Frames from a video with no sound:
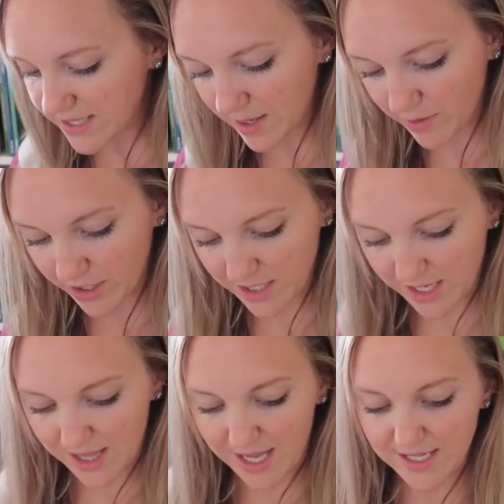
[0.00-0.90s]
Similar
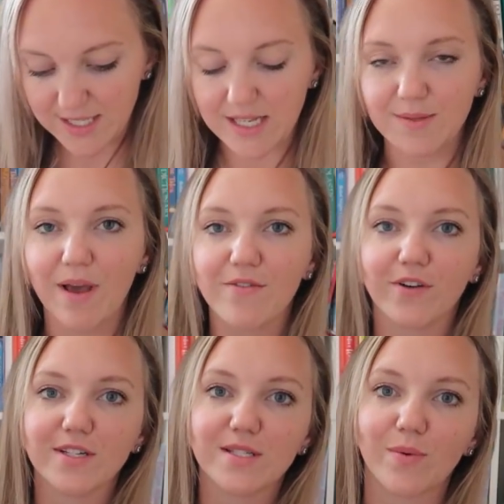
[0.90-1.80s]
to this is my
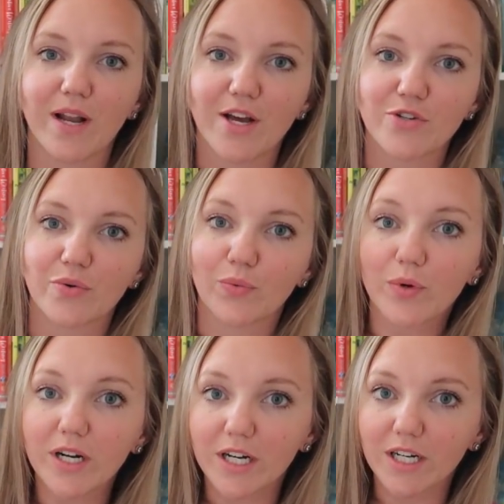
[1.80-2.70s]
first 100
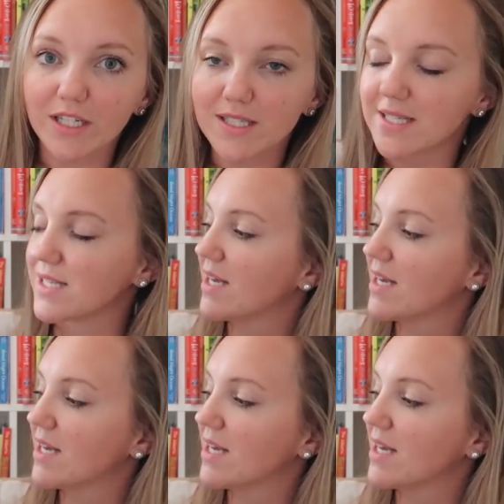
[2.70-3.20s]
words.